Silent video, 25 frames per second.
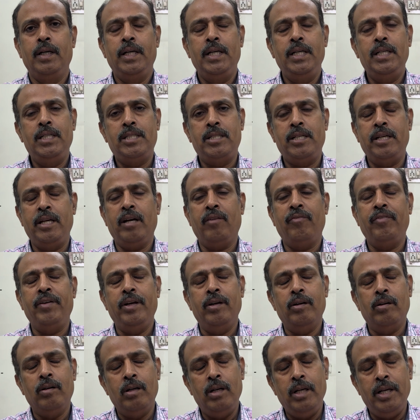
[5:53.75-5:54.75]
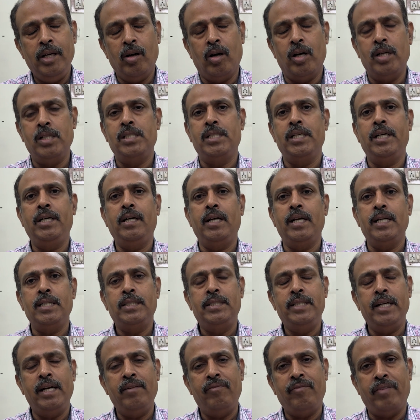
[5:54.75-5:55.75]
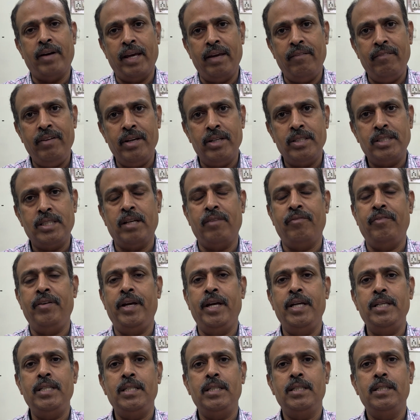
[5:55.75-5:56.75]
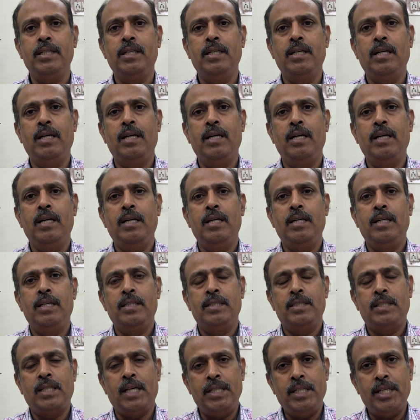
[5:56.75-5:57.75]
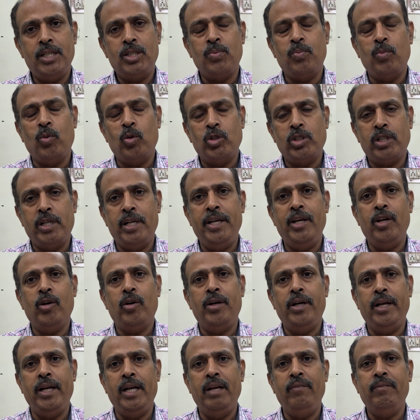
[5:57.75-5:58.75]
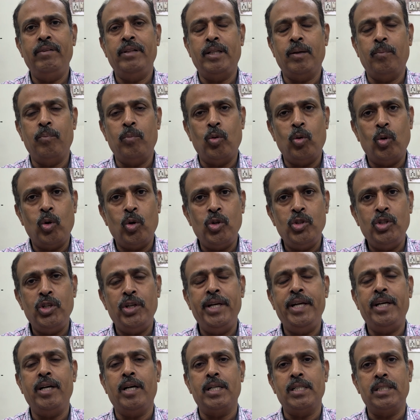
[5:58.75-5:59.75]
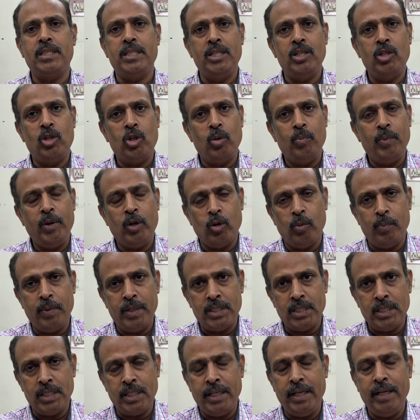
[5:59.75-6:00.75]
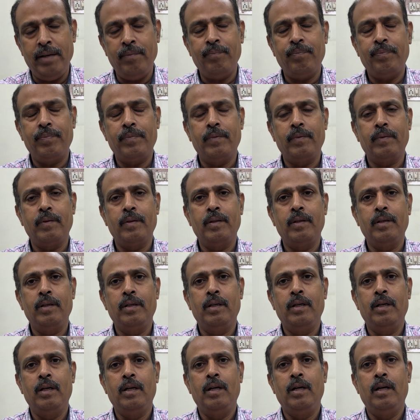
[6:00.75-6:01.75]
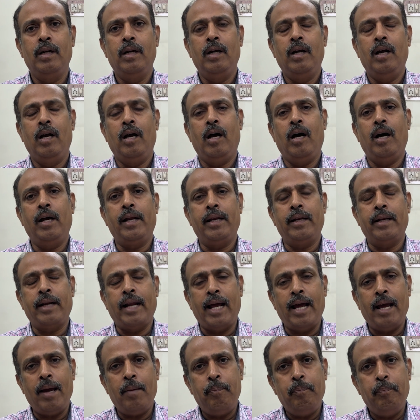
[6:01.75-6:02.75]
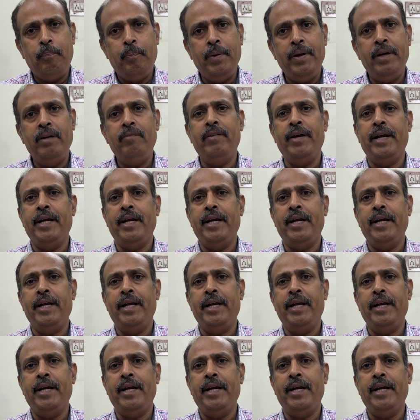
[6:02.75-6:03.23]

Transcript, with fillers: History of early onset, less than 5 years of age, suggests mostly you are dealing with a monogenic or syndromic obesity, or a rapid